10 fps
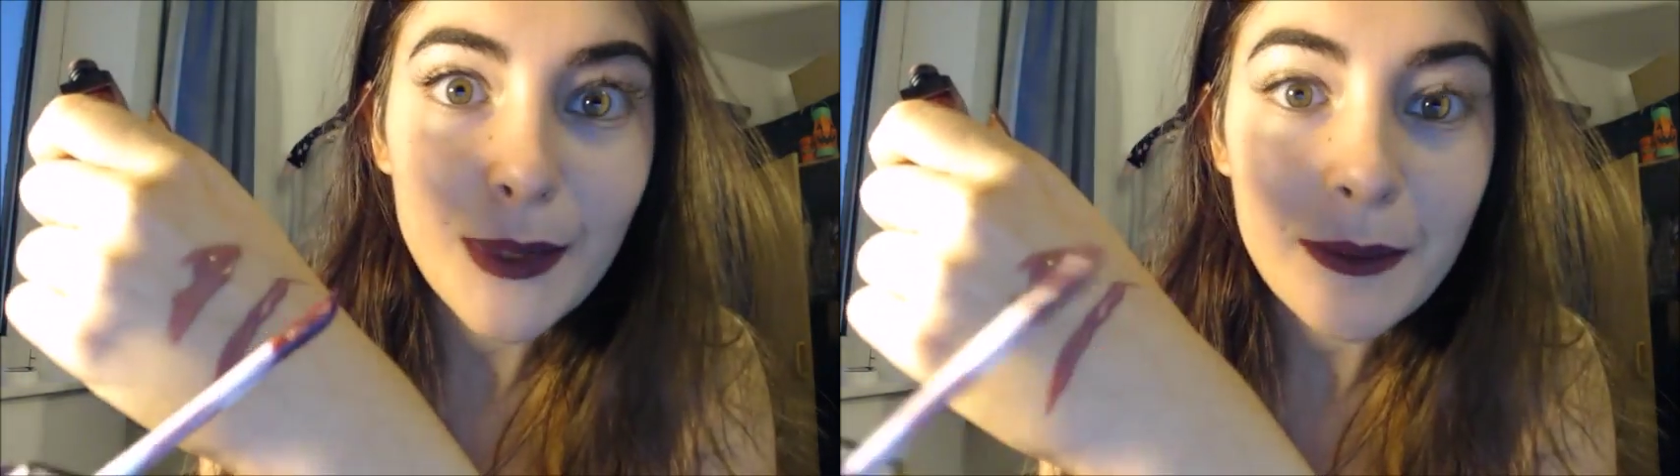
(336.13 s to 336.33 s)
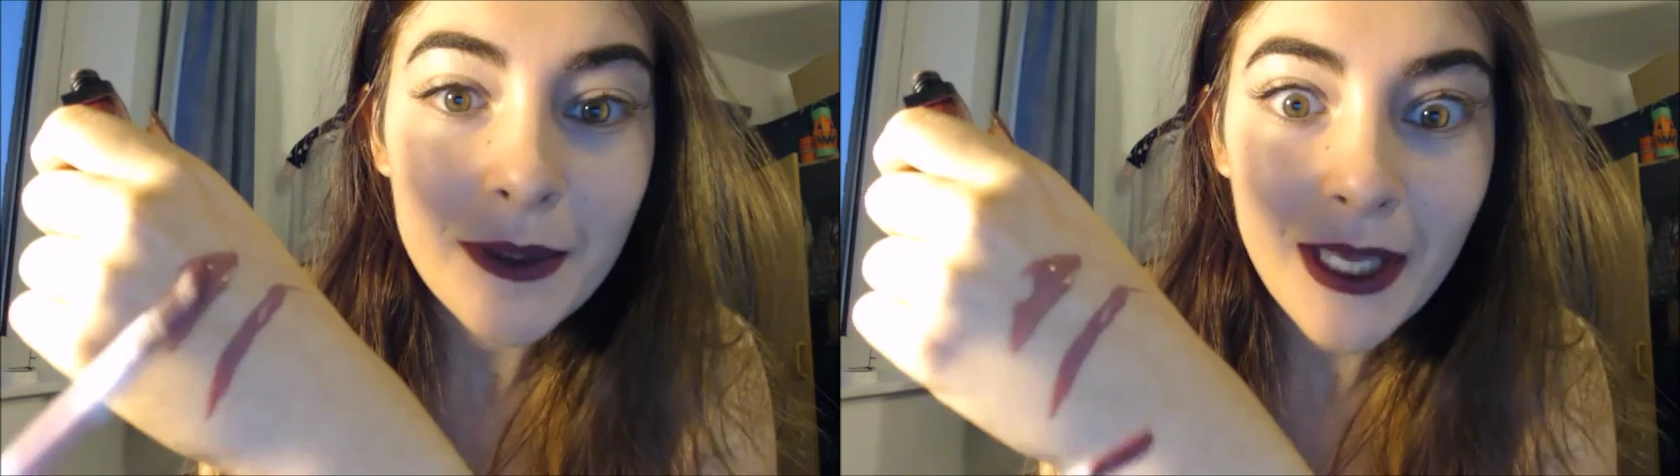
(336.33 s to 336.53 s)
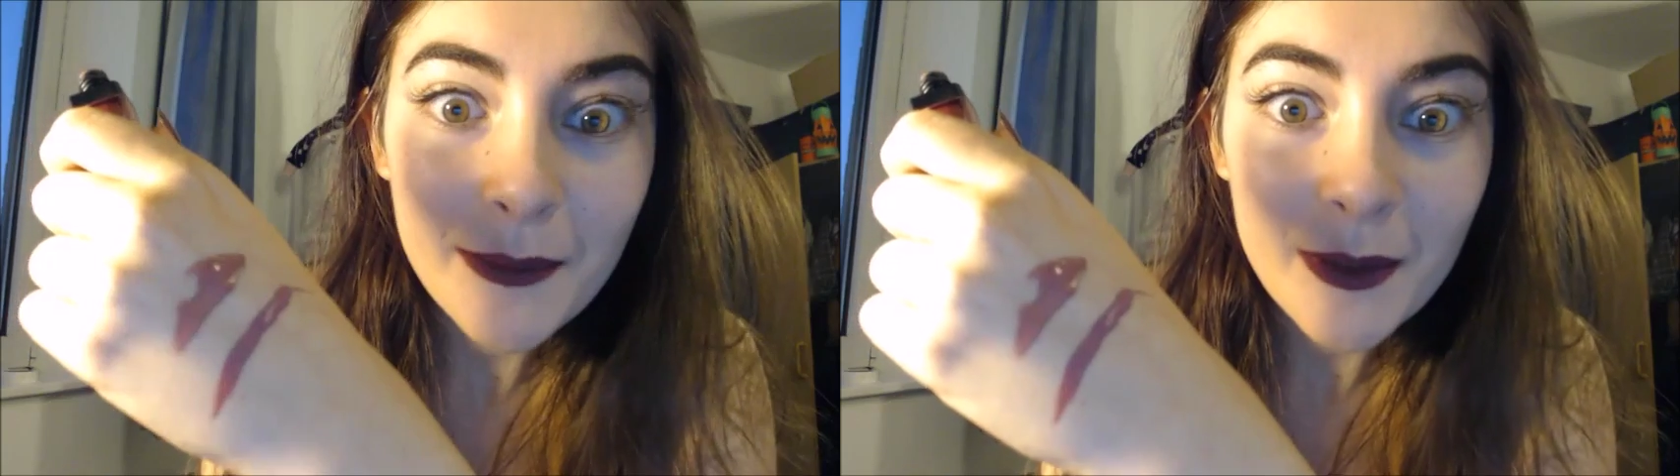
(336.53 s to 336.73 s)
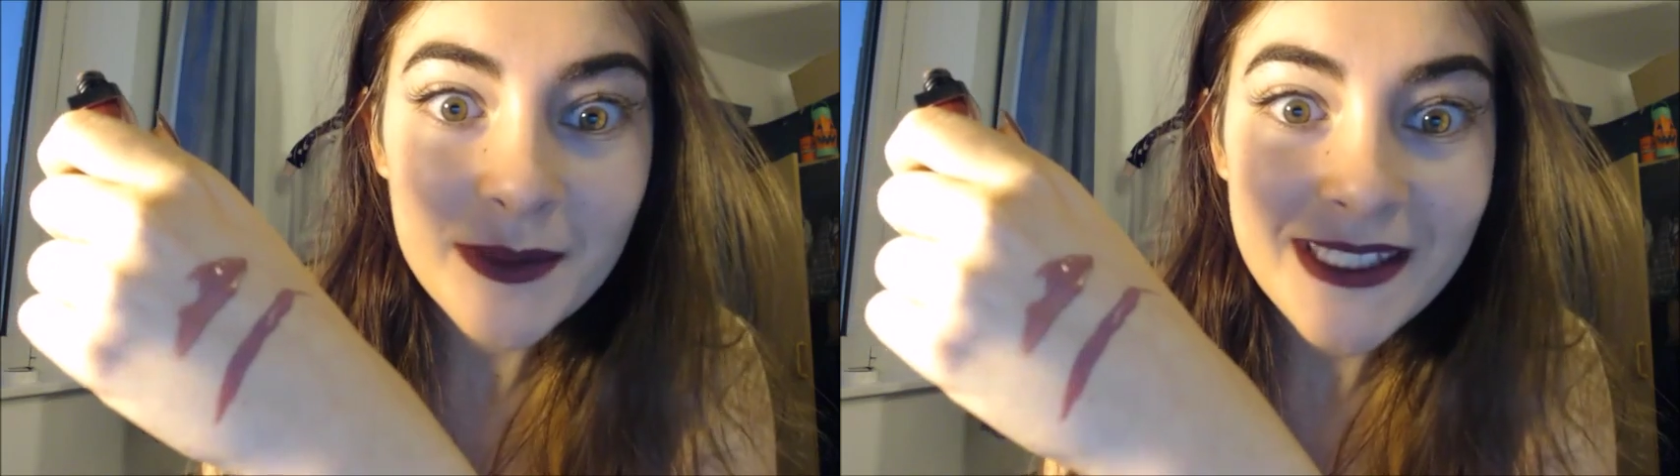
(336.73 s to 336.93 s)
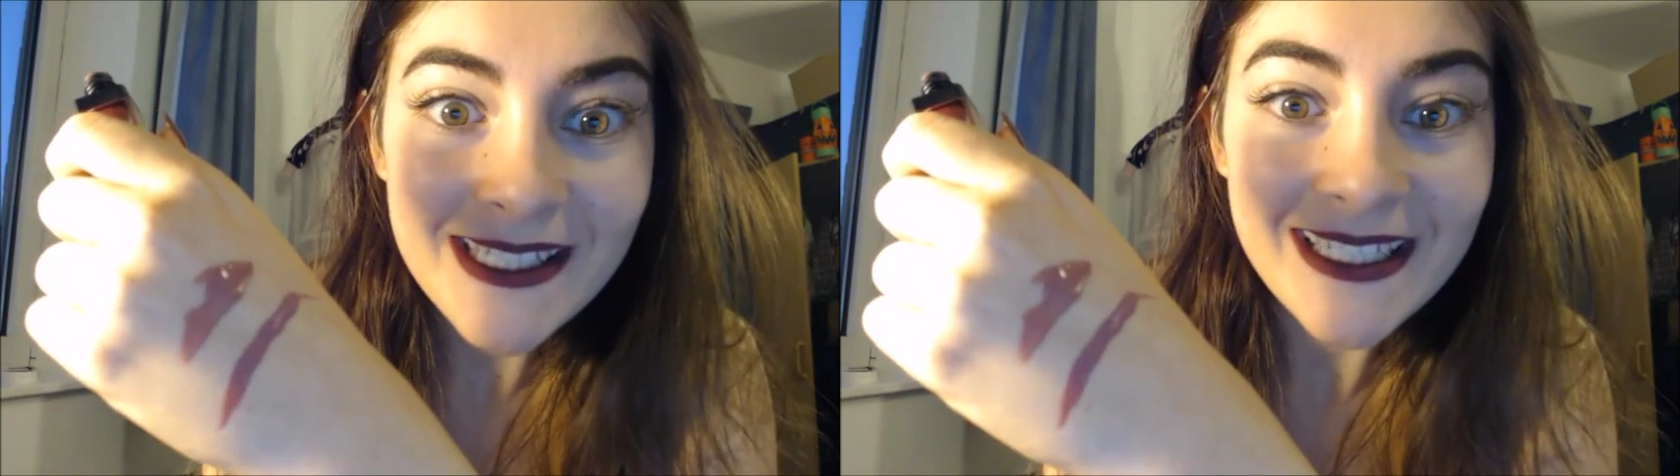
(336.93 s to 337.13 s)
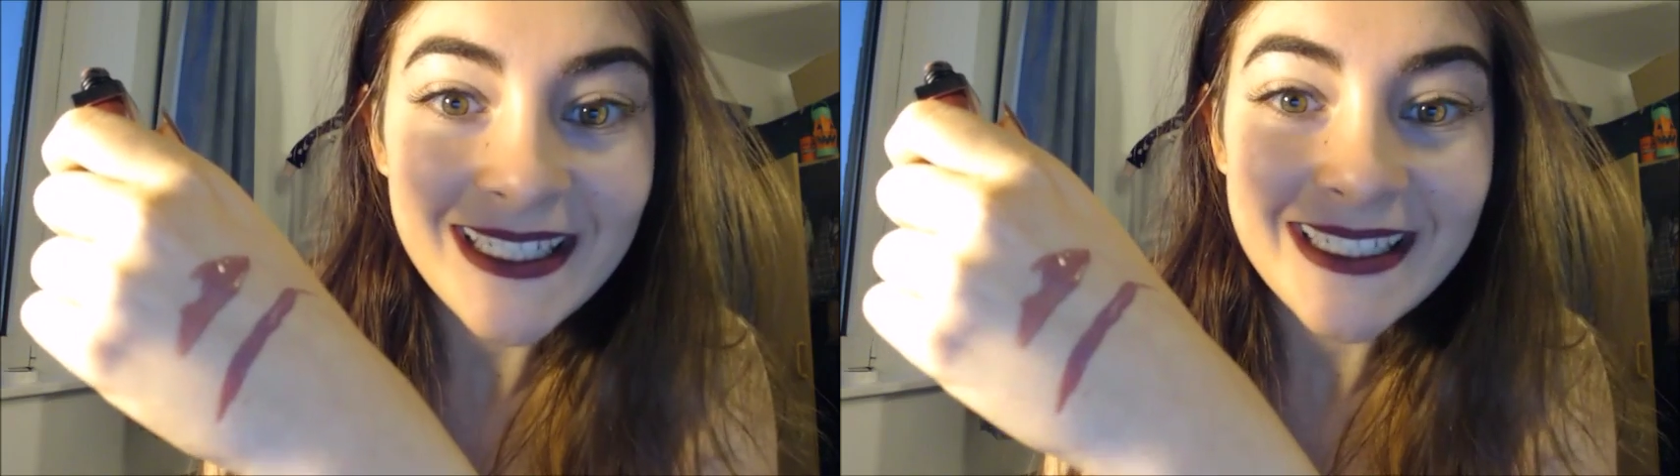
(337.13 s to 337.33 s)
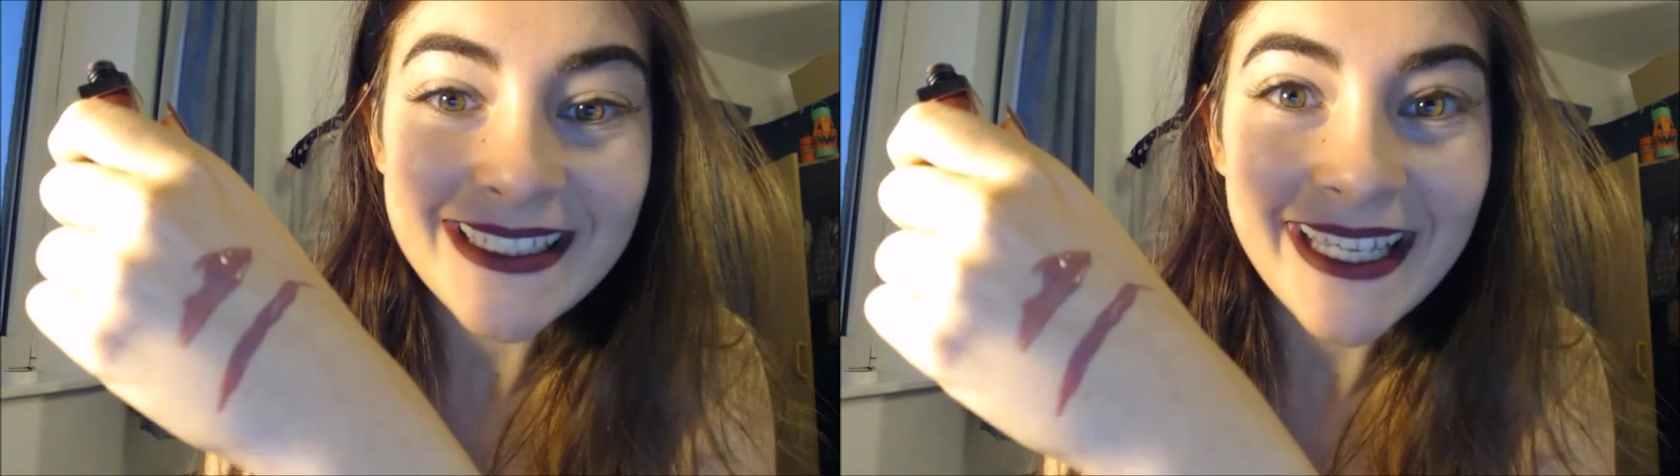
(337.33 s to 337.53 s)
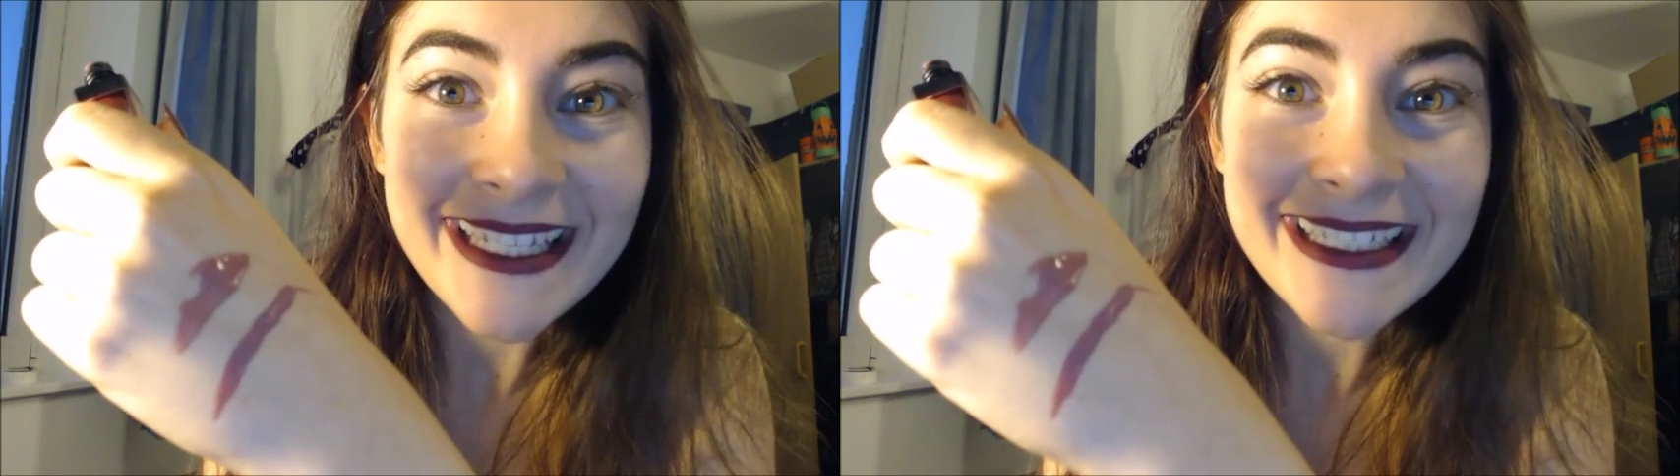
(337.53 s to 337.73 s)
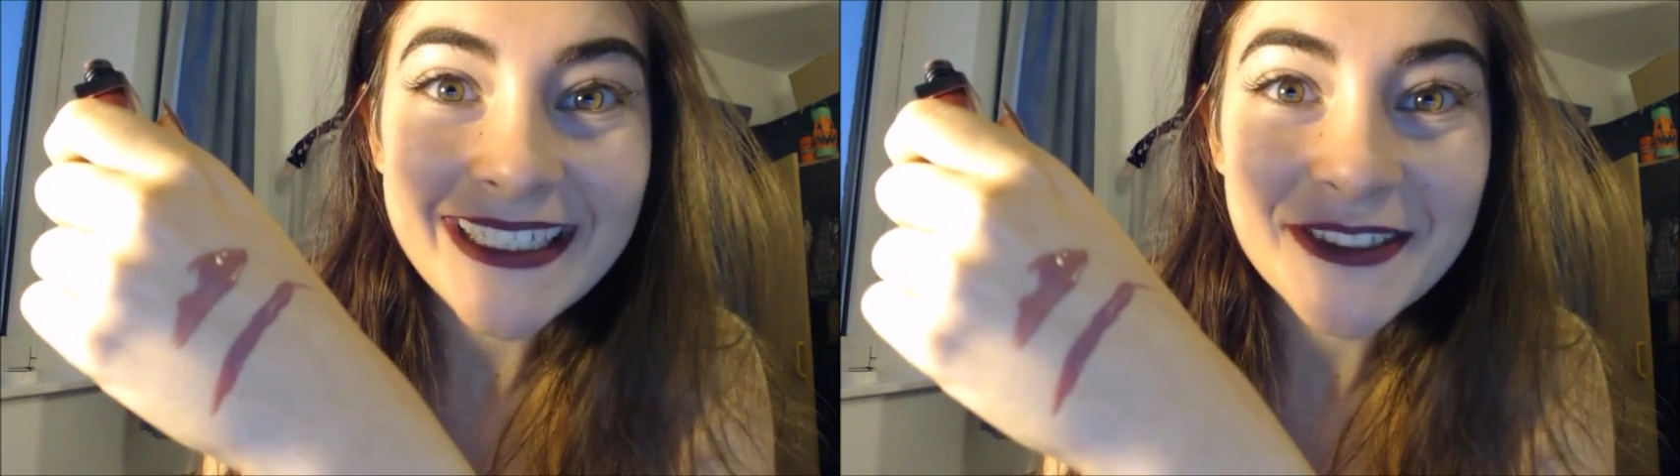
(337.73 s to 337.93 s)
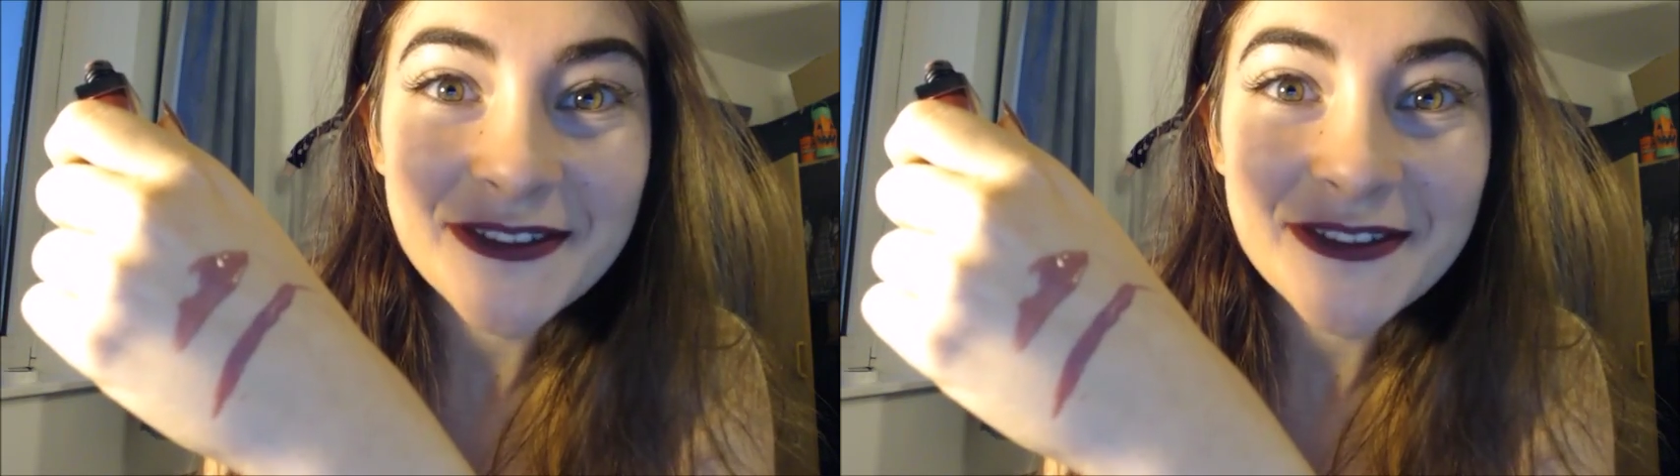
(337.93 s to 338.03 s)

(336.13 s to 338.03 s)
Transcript: the webcam I'm seeing is like